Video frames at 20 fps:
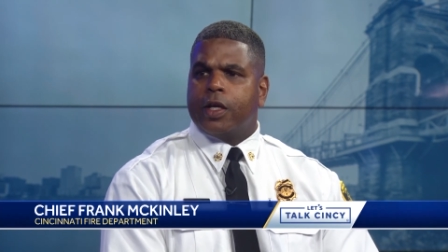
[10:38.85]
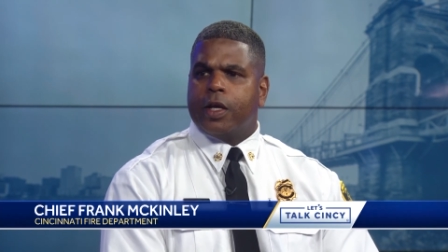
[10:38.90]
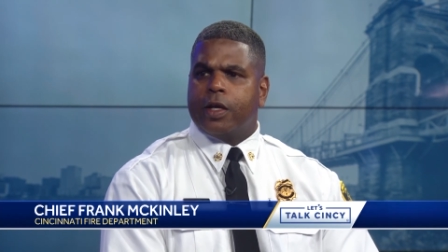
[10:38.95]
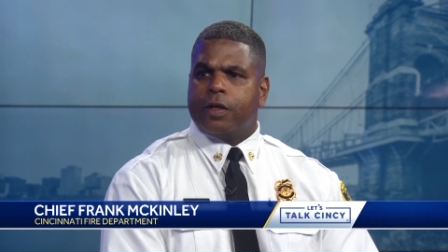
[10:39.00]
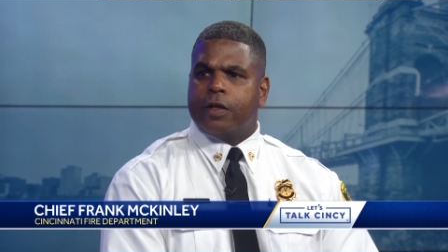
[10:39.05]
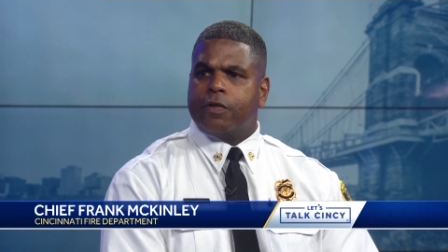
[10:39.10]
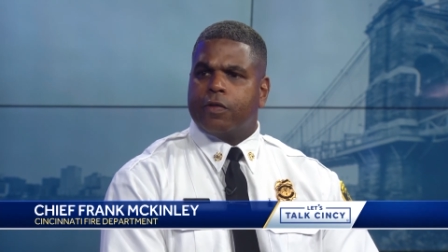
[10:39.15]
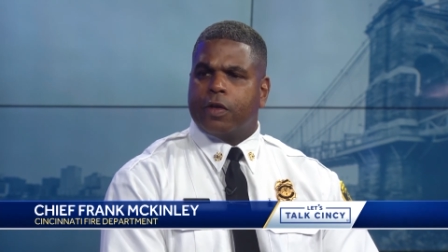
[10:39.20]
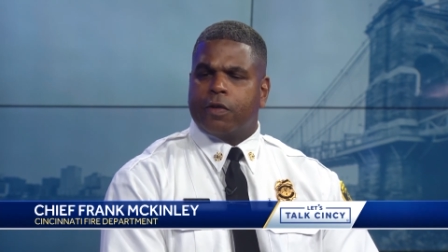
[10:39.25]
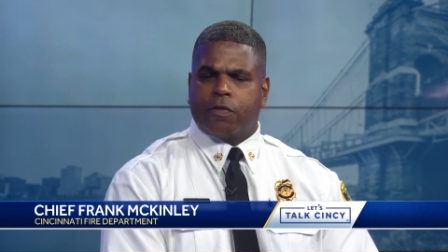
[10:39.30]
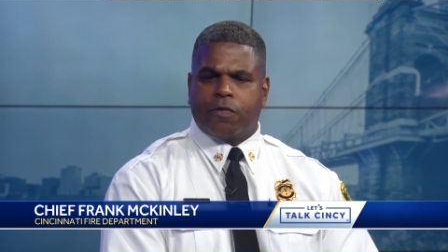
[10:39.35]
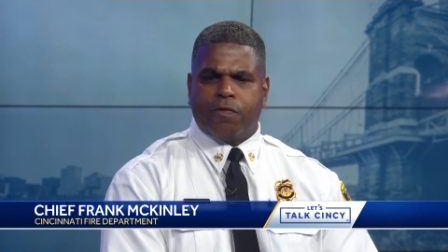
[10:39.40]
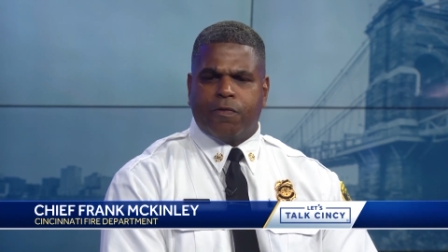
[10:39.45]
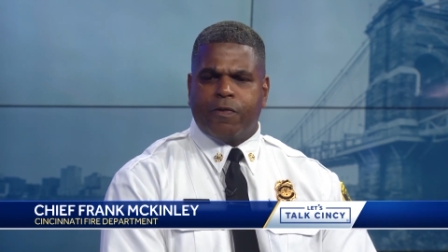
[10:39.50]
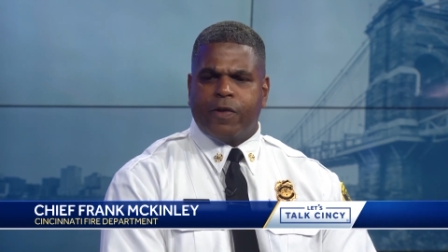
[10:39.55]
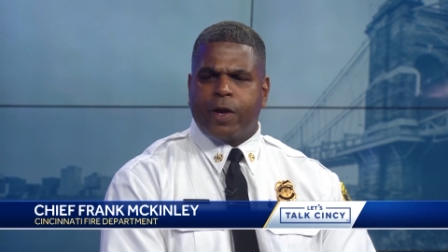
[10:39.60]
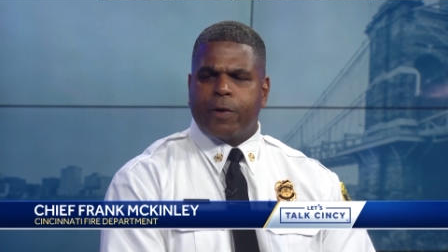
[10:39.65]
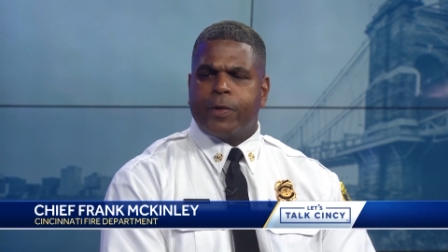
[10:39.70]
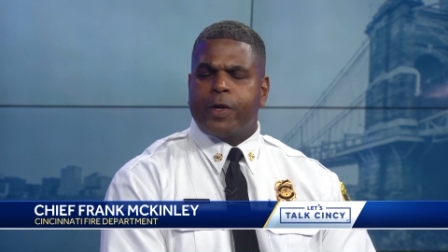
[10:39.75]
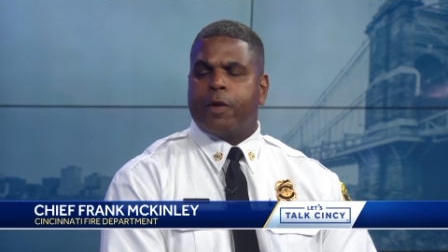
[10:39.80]
And it's, it's
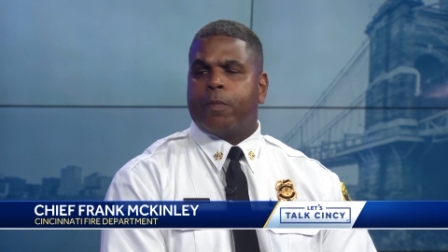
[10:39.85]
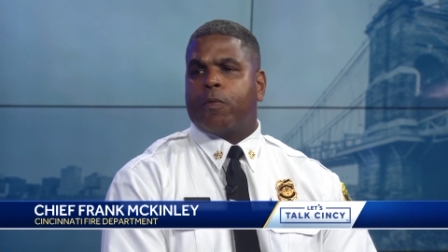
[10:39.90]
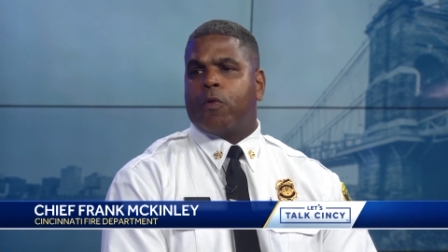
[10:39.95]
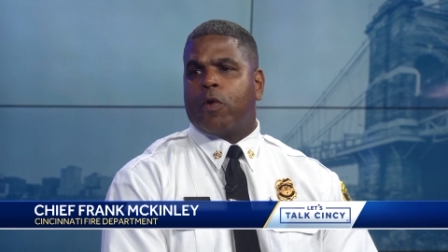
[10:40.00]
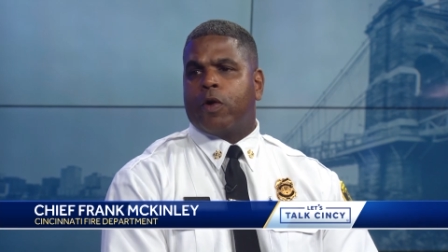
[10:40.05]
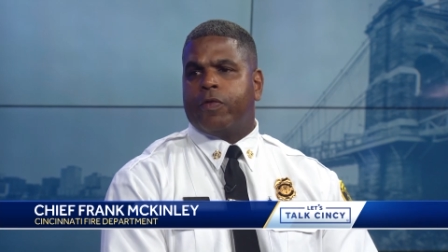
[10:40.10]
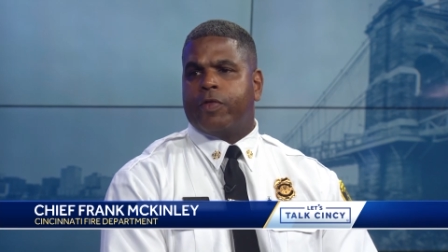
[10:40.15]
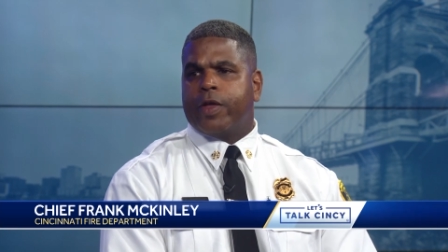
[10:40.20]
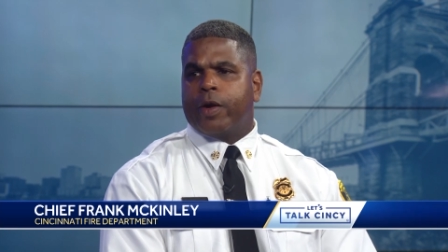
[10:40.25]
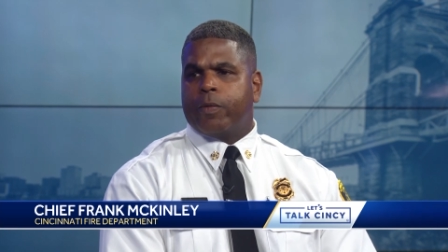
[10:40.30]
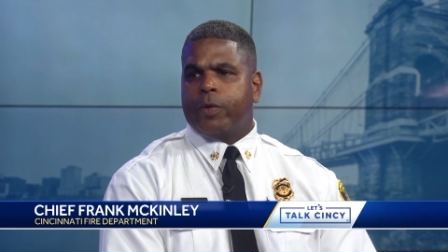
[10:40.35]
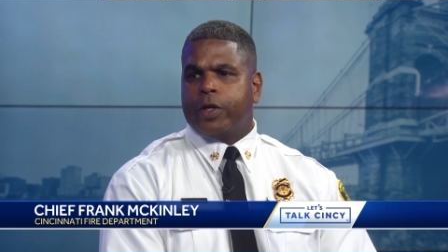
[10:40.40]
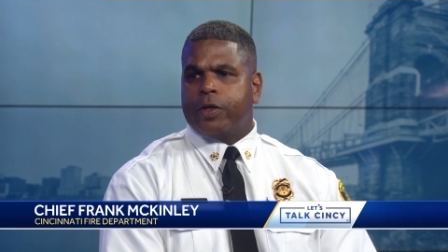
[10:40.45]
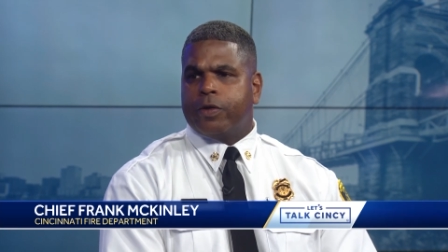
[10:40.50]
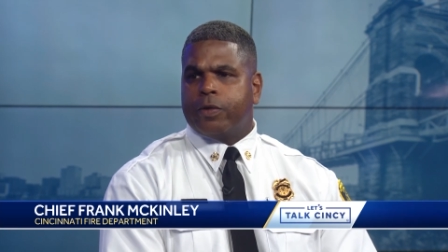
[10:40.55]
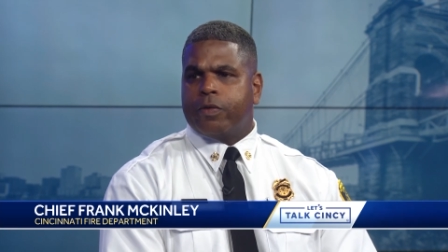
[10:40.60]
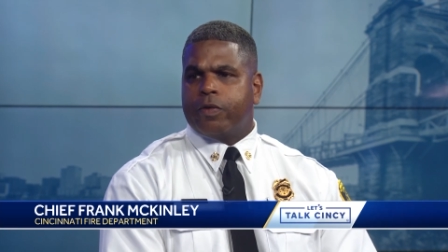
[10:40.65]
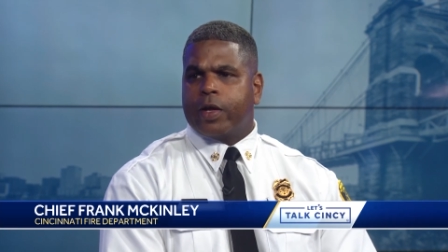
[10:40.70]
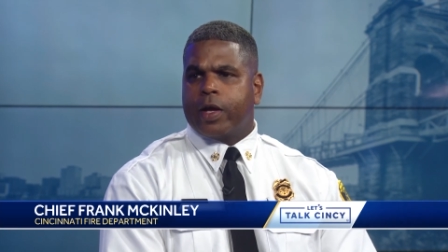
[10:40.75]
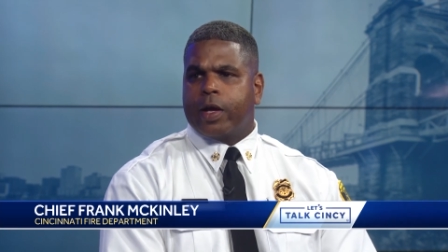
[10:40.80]
very important that we
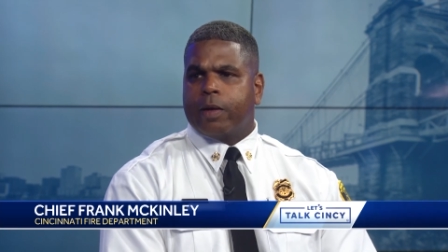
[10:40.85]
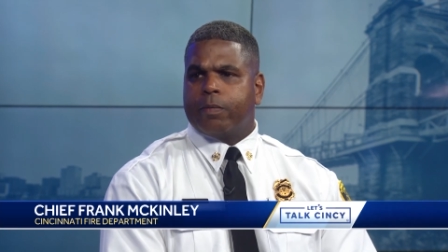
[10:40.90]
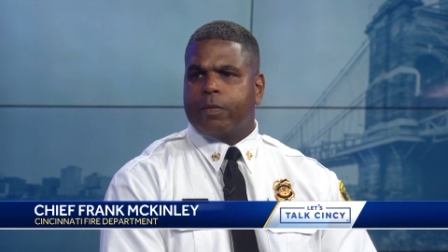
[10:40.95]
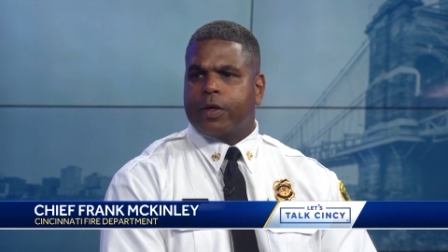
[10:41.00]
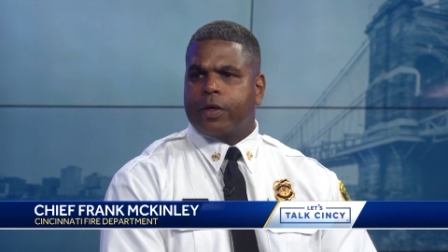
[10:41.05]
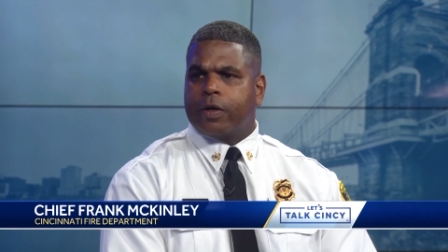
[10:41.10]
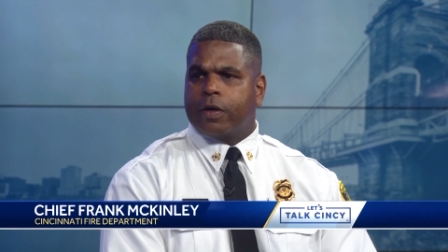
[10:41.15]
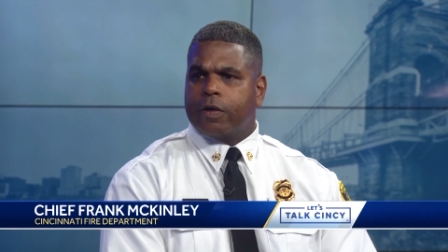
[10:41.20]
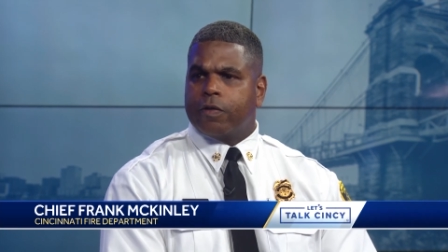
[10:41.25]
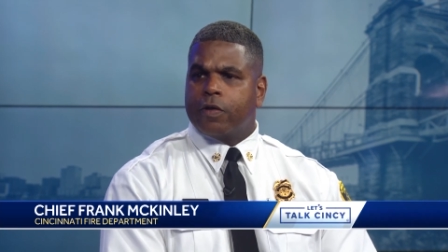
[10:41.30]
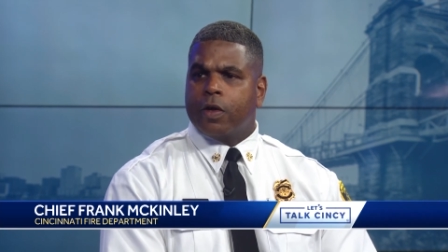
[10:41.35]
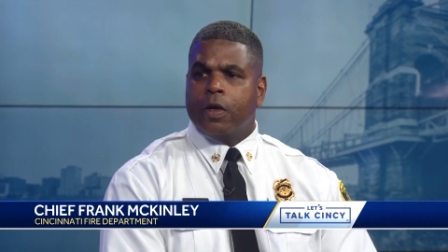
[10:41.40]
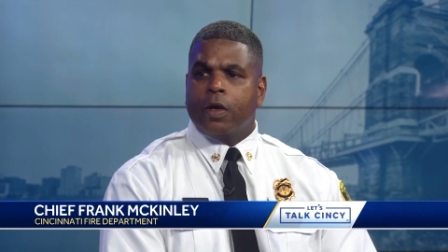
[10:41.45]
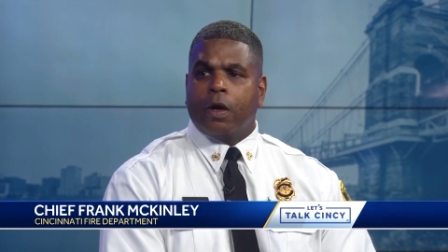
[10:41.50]
do that because